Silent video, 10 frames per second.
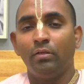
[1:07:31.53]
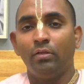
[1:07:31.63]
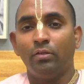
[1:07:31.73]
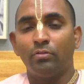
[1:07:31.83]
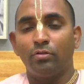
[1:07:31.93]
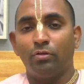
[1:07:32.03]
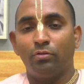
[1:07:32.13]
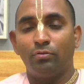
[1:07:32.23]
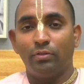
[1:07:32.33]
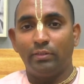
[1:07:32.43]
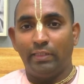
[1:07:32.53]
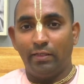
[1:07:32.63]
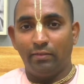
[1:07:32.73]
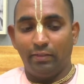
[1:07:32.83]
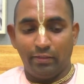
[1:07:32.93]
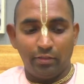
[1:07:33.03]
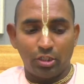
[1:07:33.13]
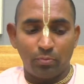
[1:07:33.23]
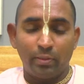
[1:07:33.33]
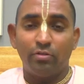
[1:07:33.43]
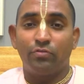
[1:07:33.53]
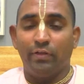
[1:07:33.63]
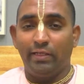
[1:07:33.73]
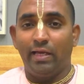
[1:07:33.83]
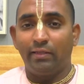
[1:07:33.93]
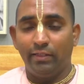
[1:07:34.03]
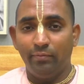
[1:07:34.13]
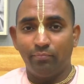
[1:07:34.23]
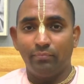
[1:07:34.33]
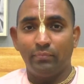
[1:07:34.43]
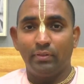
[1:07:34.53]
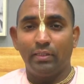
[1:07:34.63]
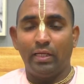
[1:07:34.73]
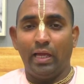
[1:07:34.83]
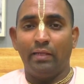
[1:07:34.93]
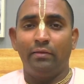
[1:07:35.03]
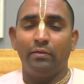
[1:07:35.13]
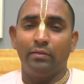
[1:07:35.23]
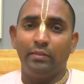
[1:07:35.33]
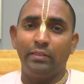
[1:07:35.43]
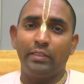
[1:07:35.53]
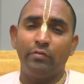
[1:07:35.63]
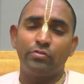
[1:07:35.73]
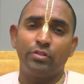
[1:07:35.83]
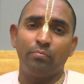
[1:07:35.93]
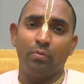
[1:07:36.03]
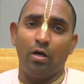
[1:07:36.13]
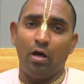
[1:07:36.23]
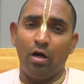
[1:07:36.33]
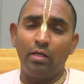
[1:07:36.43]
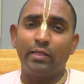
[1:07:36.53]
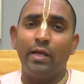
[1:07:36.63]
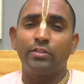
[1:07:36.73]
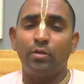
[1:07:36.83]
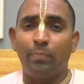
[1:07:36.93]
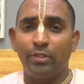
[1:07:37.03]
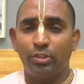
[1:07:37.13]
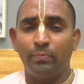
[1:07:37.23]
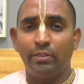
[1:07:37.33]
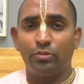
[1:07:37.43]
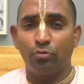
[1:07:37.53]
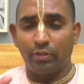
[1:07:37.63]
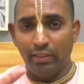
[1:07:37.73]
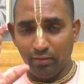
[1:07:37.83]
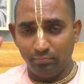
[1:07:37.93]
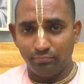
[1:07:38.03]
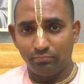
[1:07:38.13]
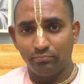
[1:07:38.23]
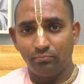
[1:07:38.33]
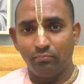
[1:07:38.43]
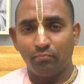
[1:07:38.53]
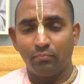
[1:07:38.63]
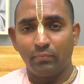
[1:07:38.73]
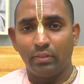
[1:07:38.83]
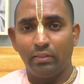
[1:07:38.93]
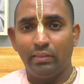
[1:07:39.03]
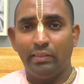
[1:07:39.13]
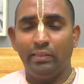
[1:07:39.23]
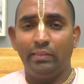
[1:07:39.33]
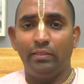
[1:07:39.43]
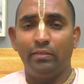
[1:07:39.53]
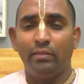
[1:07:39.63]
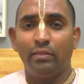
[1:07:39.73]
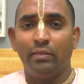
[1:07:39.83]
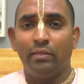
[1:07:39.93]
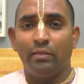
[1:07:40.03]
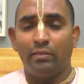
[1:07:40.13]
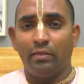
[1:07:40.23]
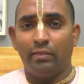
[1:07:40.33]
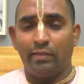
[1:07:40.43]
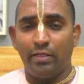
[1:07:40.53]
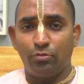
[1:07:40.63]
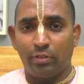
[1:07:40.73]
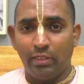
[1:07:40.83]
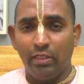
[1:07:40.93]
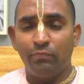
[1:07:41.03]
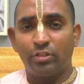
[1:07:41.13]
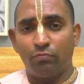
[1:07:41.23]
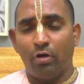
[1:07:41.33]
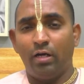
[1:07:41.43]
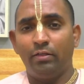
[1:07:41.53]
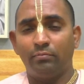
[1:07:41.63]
So then Hiranyakashipu becomes very angry and he gives him all kinds of punishments to kill. He tries to kill him with sword,